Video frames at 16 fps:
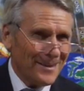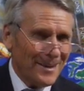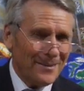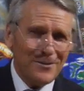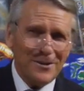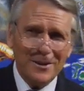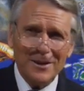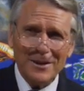
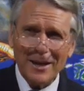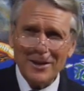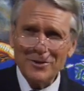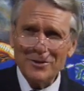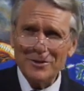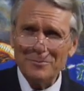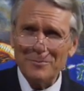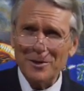Haven't the
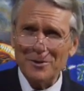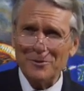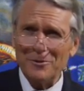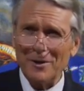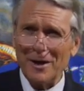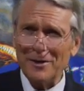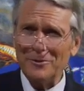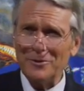nations been
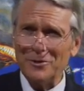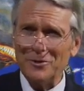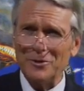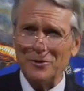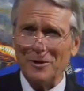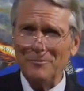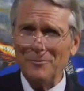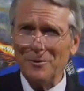trying to
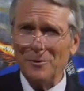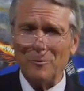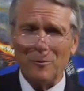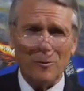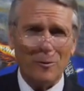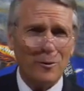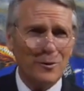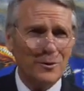stop the
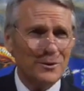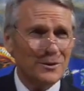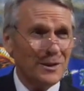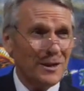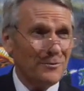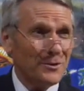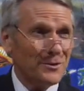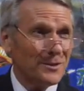wars
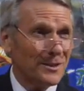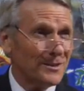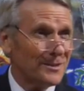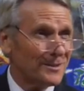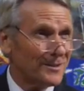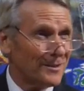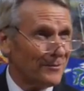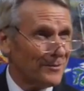ever
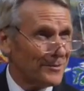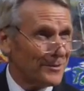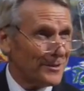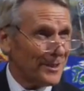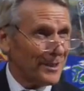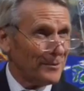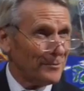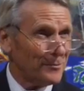since the
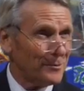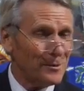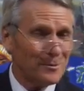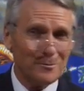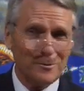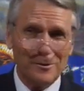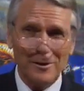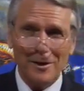Second
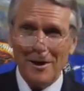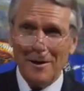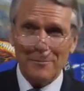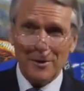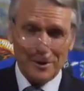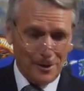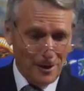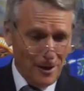World War?
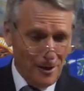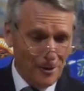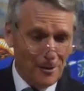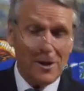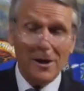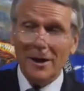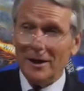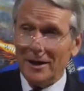But
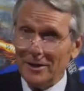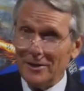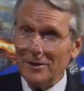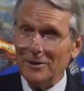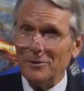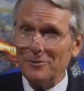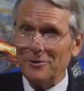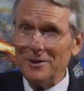no, it
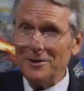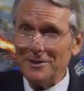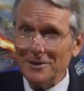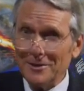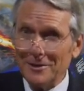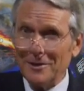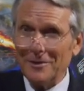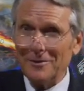
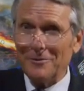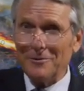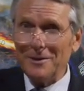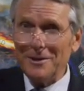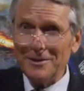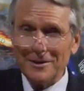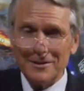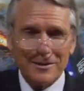increases and
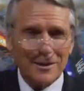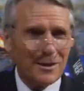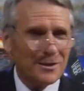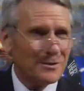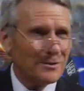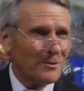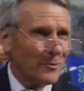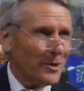increases.
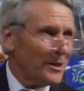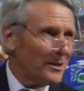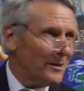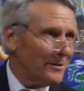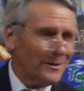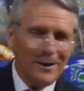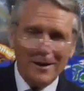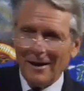There's
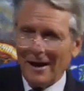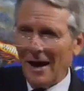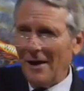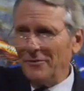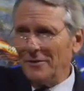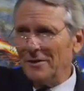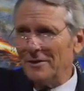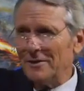one
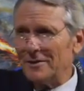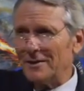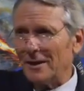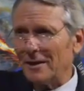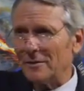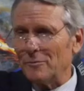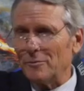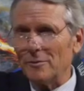after the
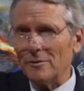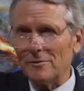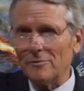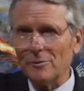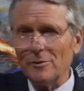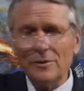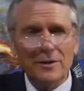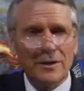Second World
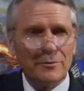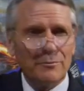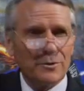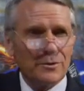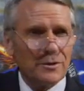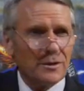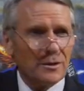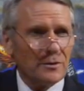War, there
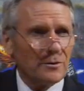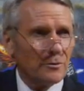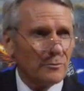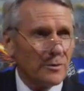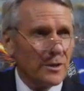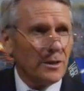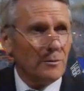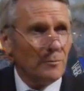was the
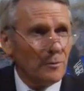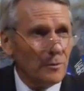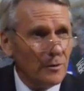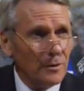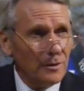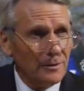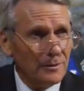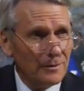Korean
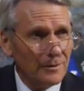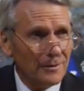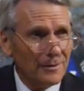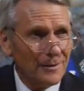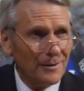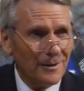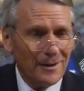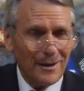War,
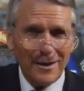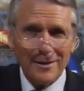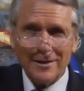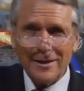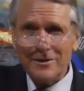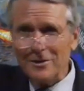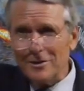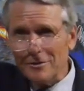and
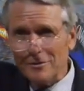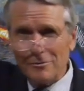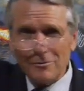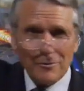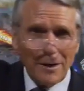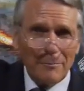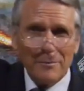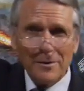that's still
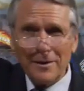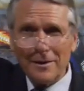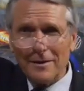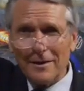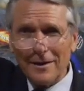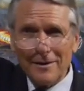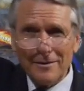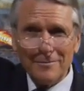
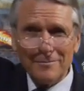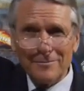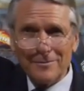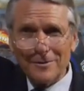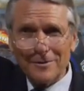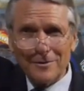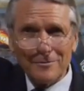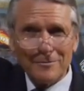rumbling there
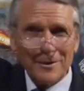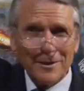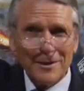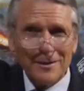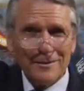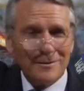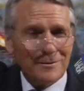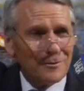in
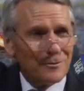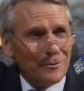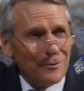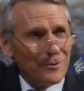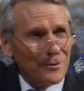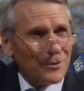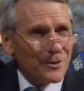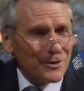Korea, the
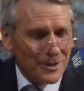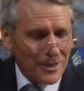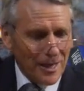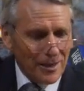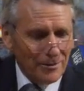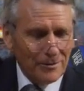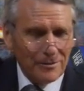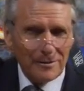North and the
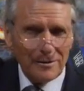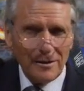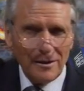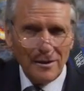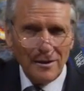South.